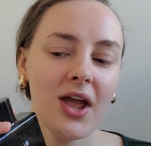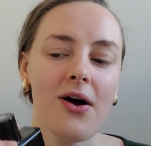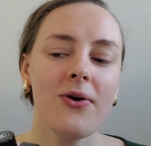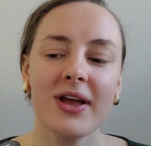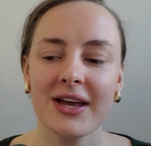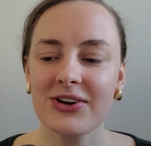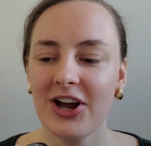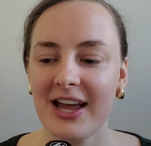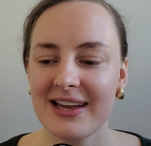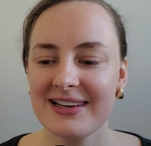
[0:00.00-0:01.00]
Okay,
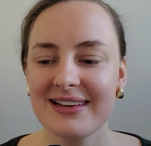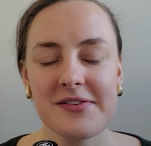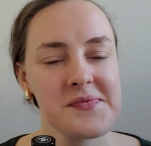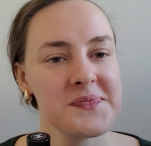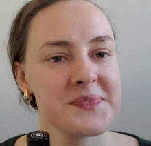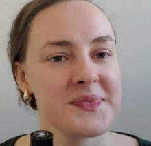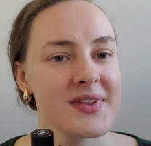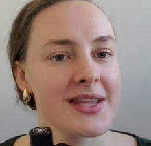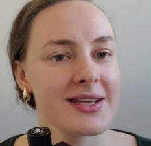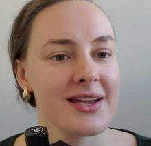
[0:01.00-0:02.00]
great.
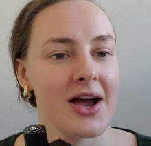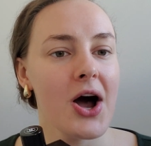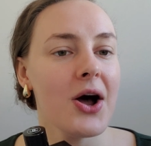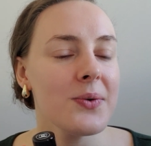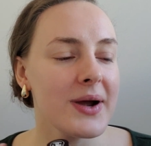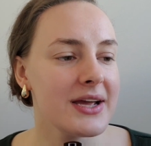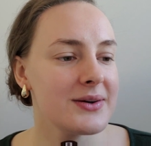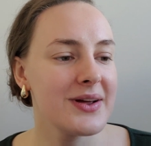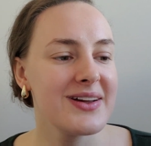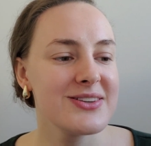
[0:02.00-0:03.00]
All
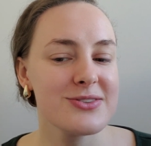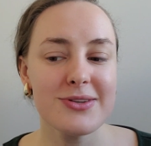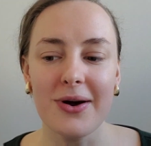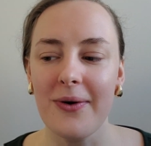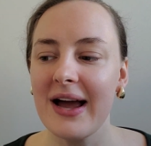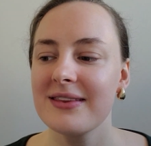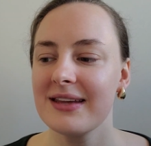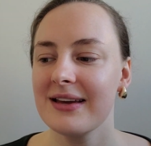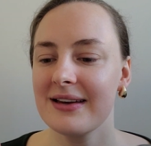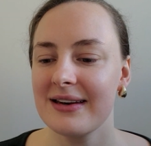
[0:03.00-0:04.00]
right, so I
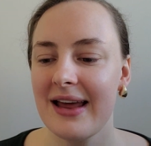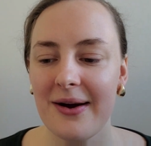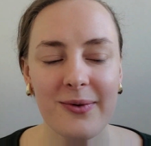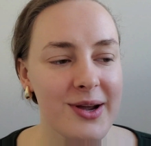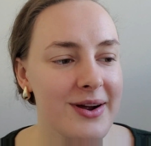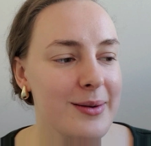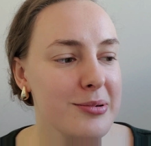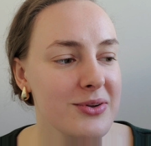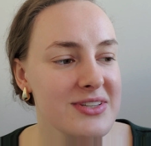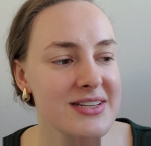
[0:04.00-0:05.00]
think now we are
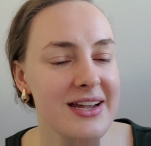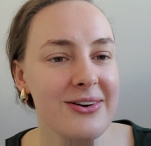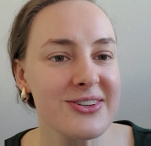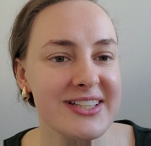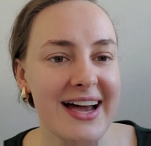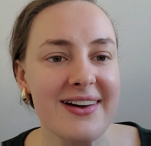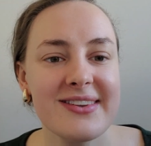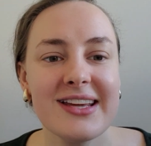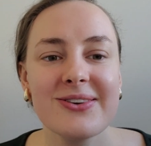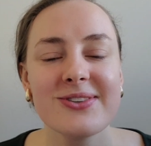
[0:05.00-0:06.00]
able to narrow down
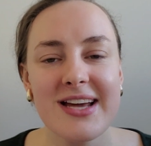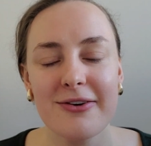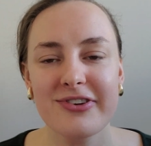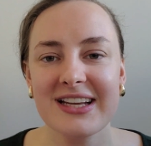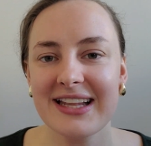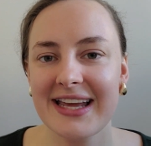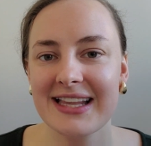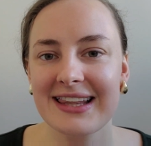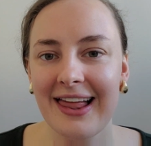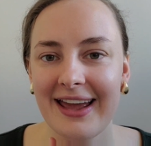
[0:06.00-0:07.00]
that you
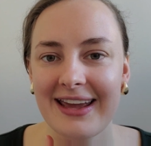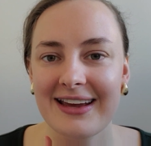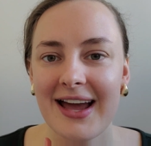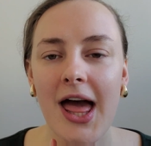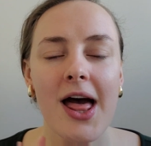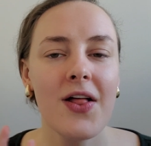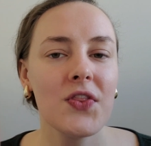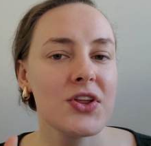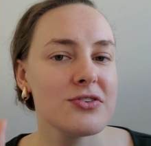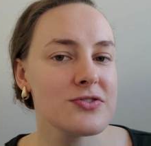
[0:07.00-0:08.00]
definitely like
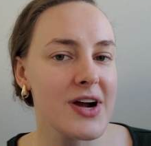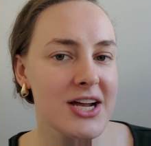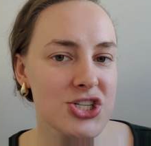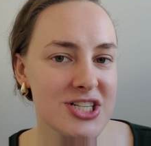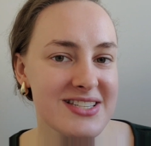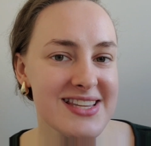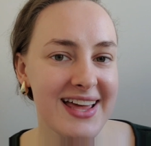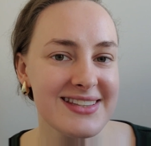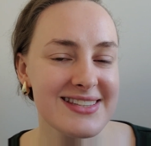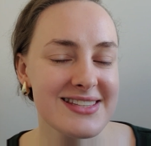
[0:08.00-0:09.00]
the fresh
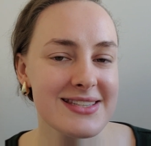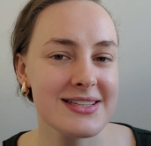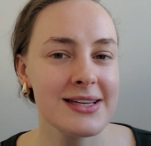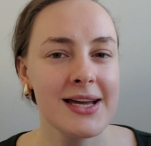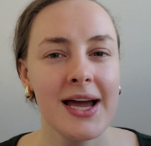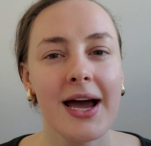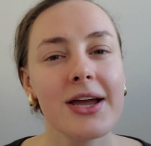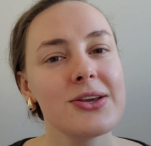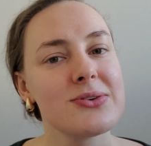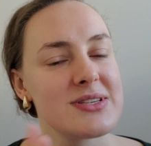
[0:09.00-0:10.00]
scents.
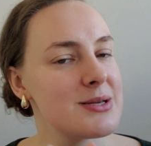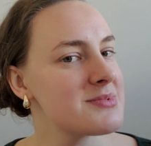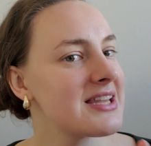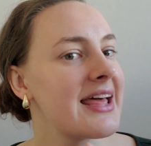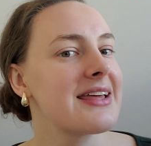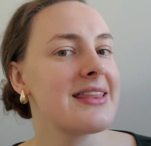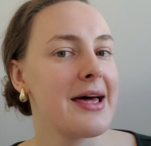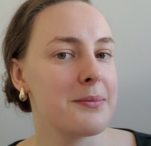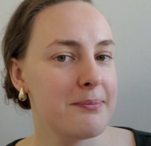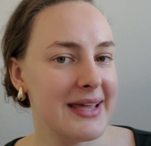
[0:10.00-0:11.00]
You seem to like
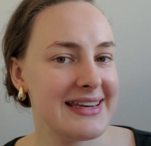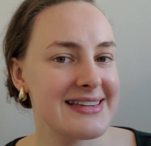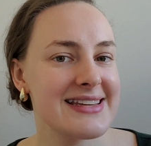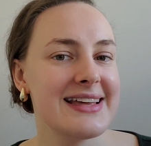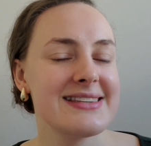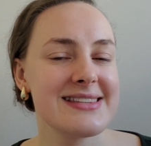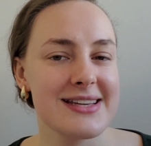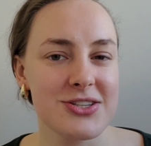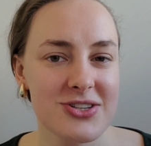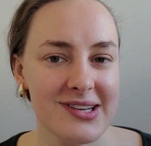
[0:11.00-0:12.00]
that mint and
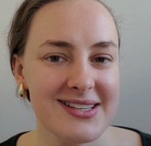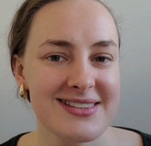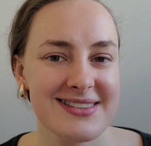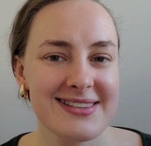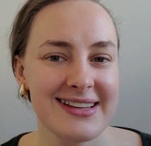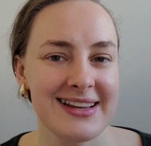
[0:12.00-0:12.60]
citrus.